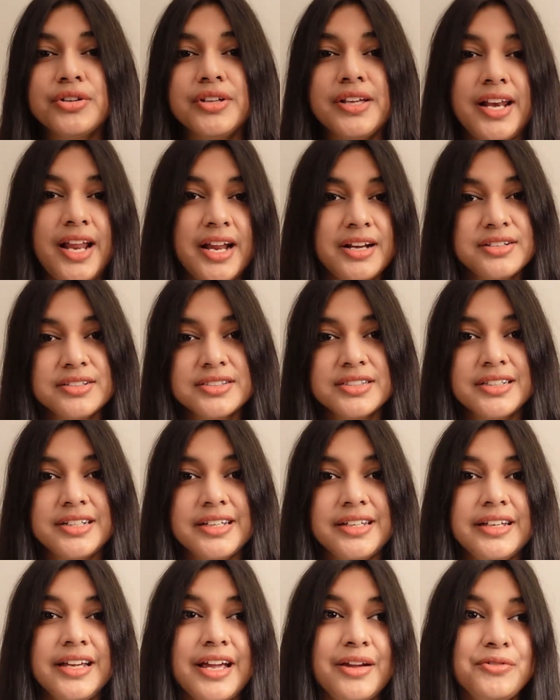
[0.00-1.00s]
the
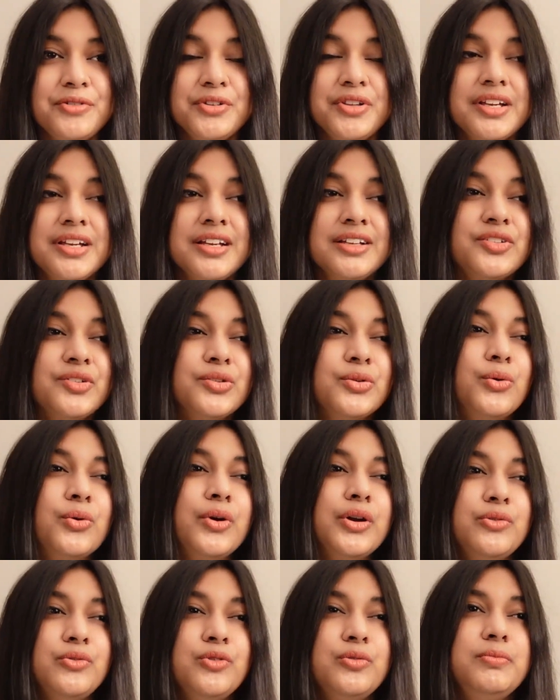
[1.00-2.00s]
electricity, everything. So
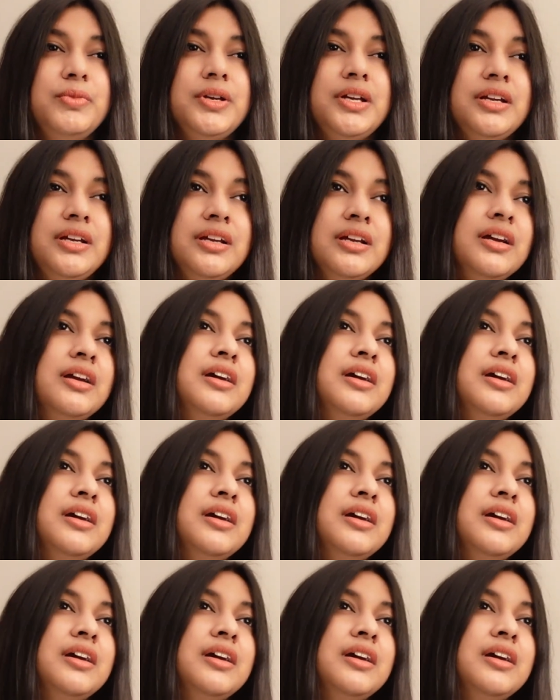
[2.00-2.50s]
it would be